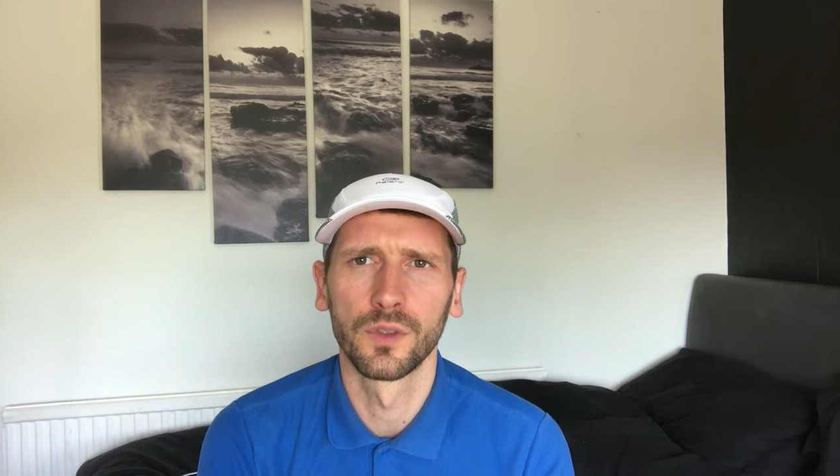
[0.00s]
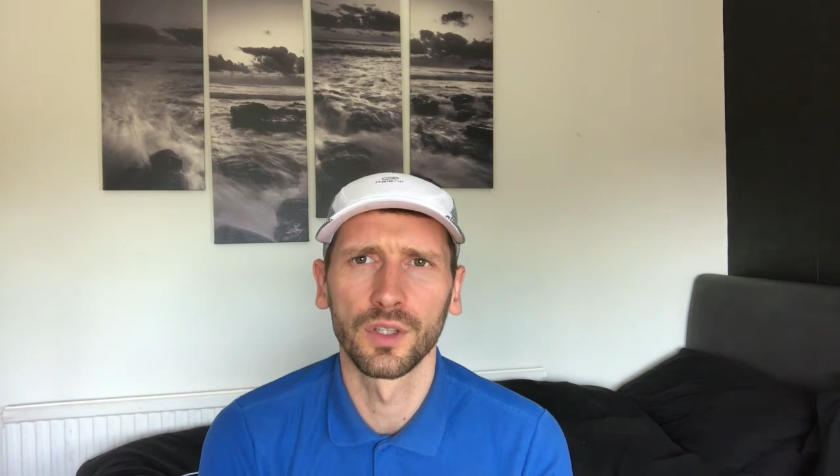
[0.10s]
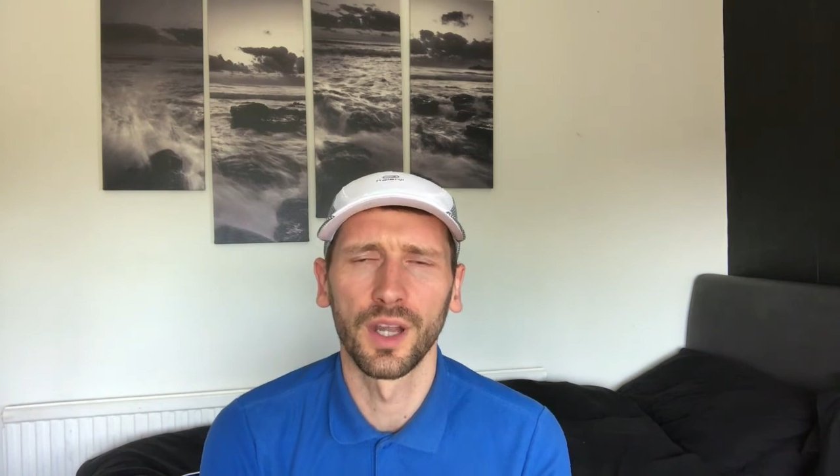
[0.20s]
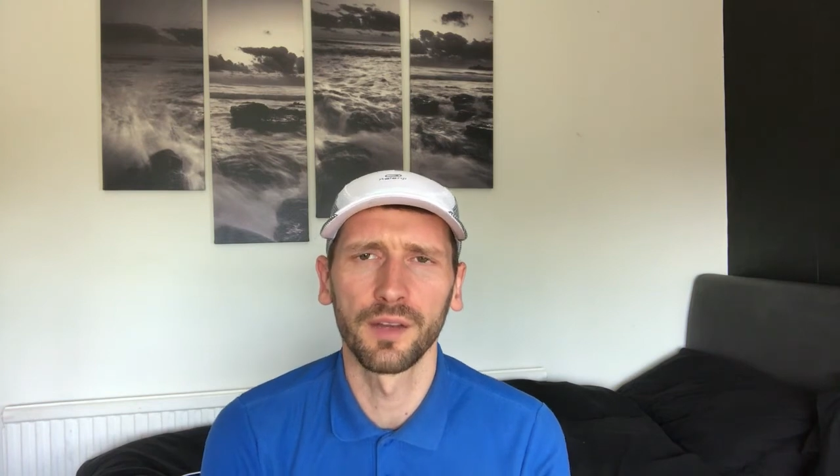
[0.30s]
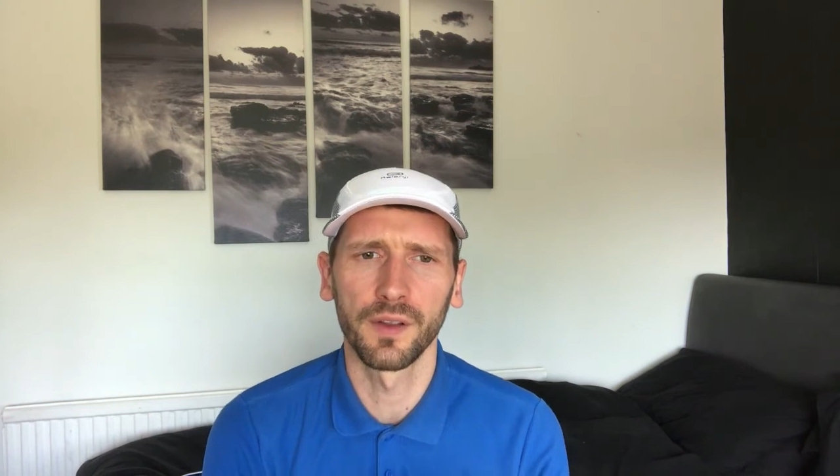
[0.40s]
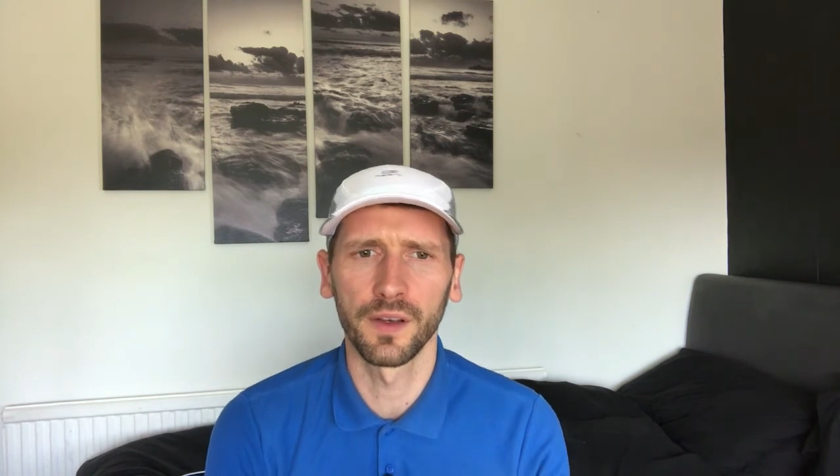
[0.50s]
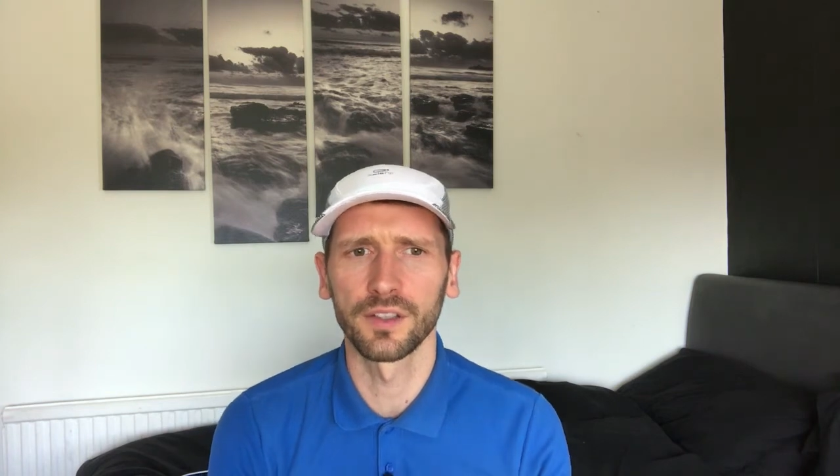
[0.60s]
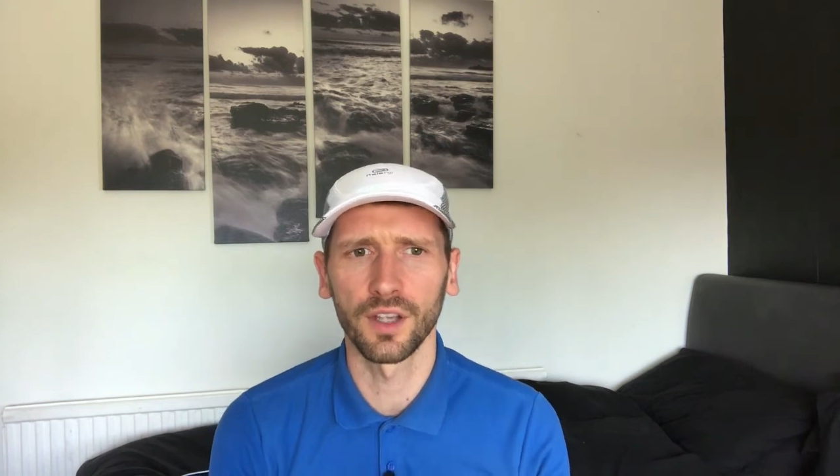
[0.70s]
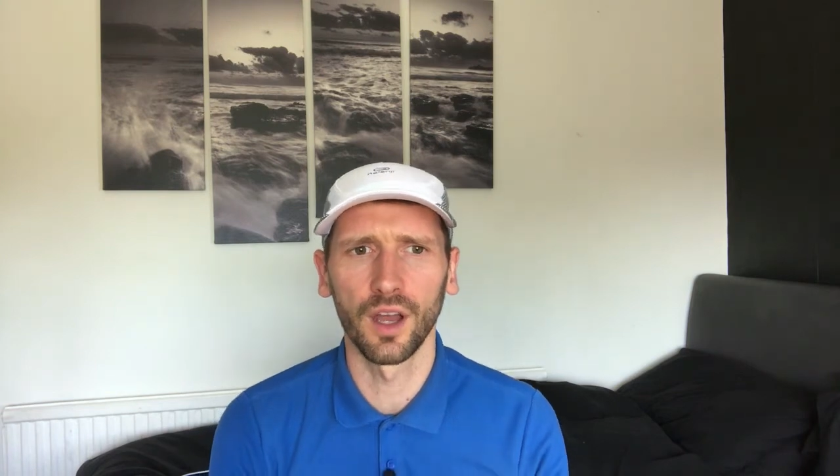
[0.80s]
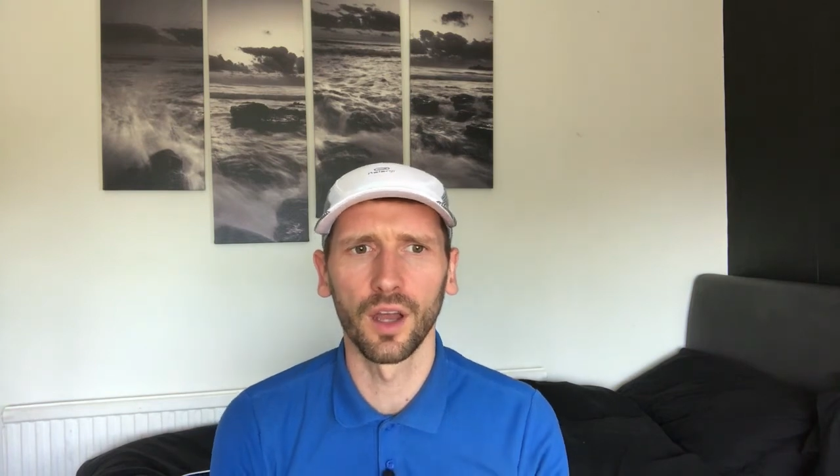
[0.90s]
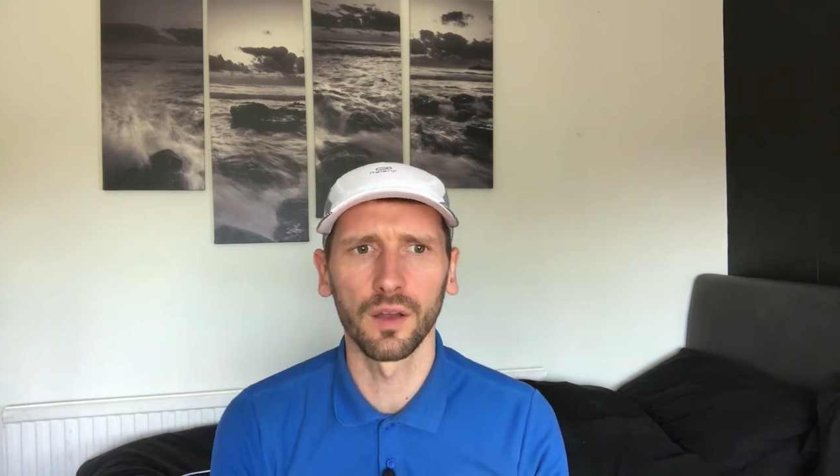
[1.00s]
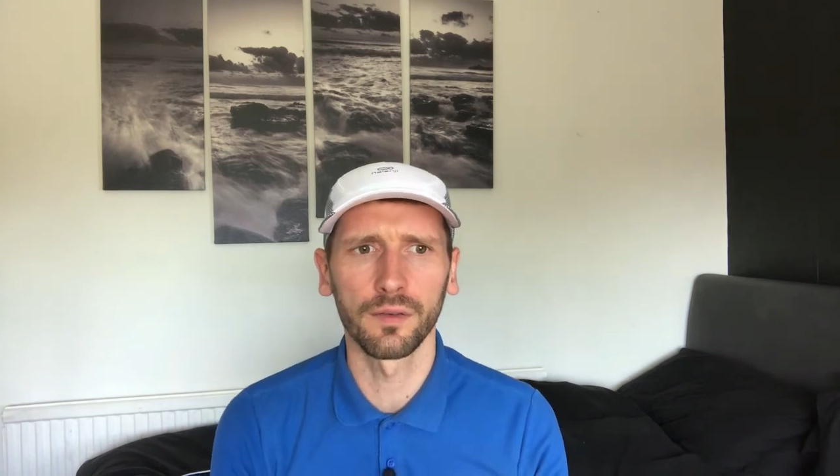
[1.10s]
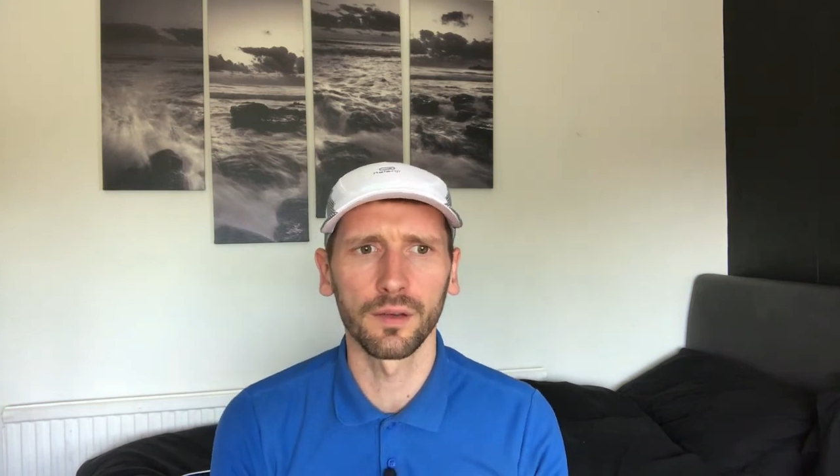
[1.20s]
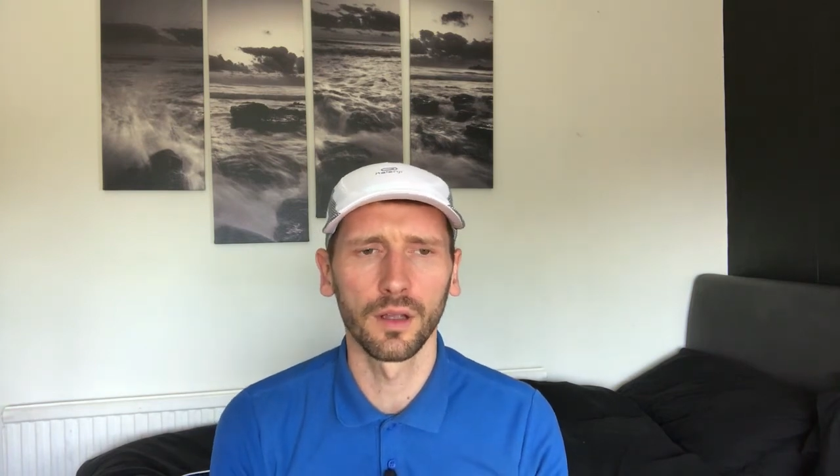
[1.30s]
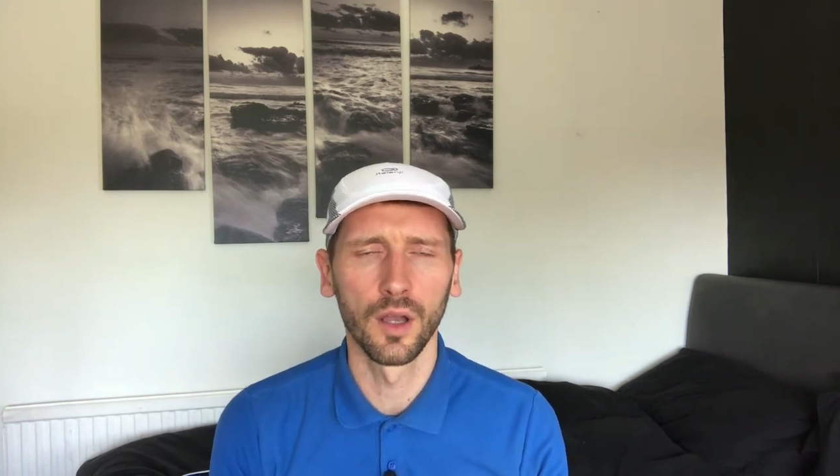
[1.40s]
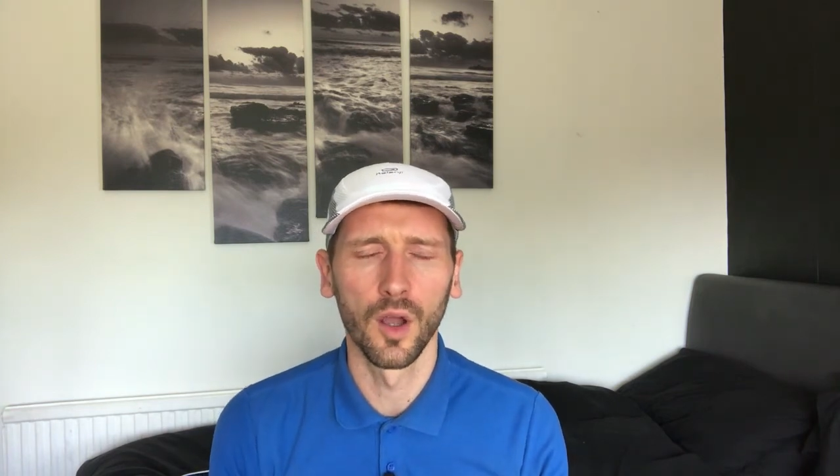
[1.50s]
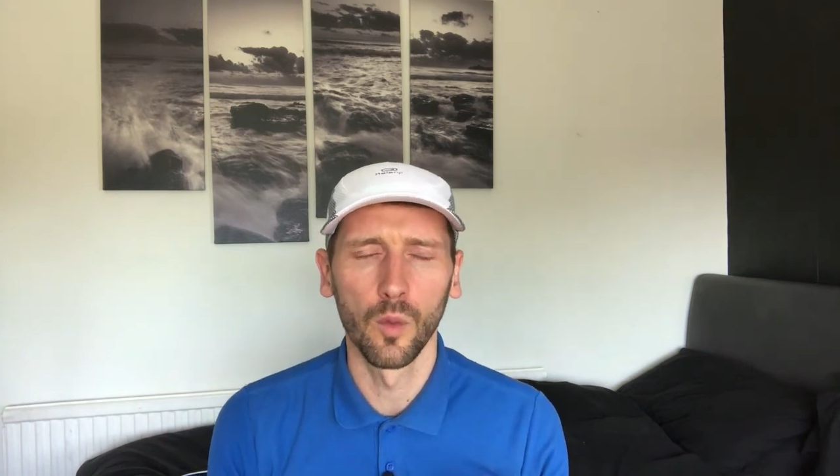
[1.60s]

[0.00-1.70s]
So anything that's earthed